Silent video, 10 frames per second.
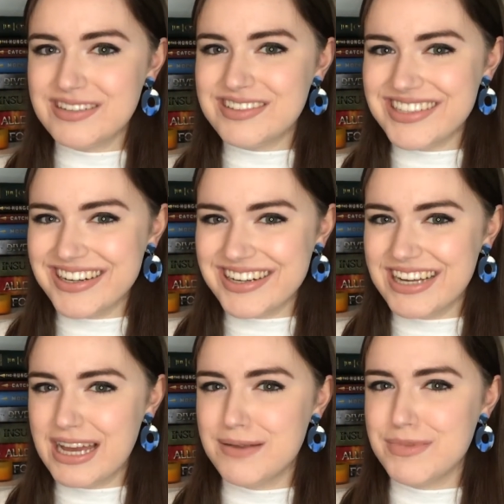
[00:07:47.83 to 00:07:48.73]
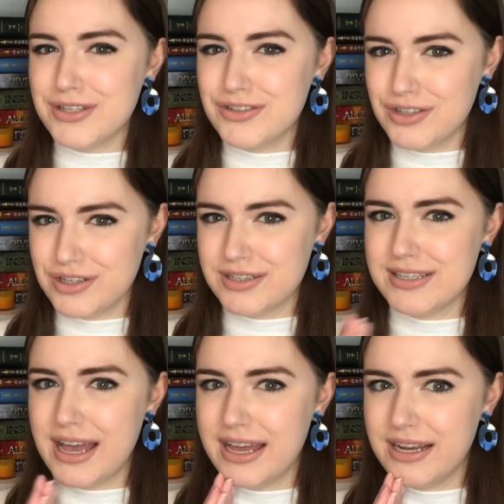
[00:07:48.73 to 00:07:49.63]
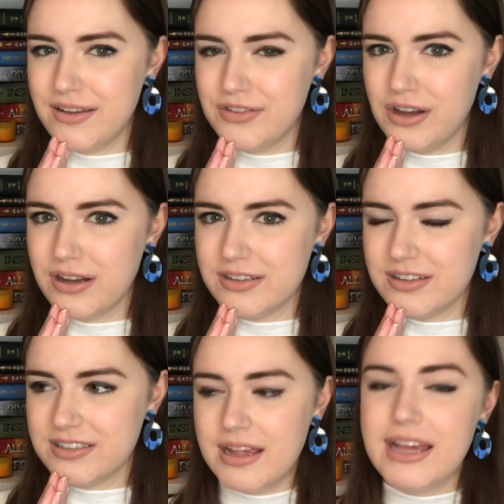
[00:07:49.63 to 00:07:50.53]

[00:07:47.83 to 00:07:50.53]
dark and mature side of young adults.